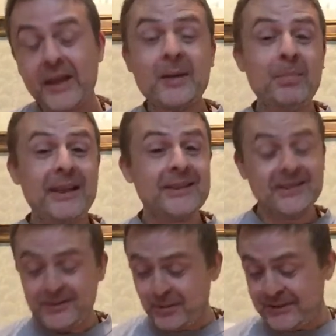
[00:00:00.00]

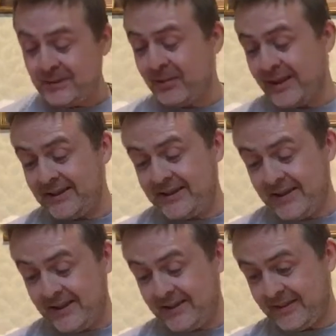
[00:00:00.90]
completed in
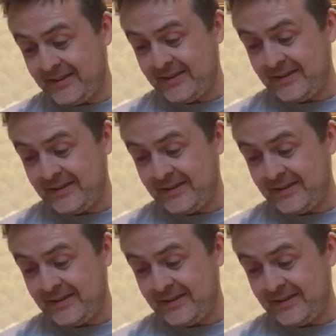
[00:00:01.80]
2186.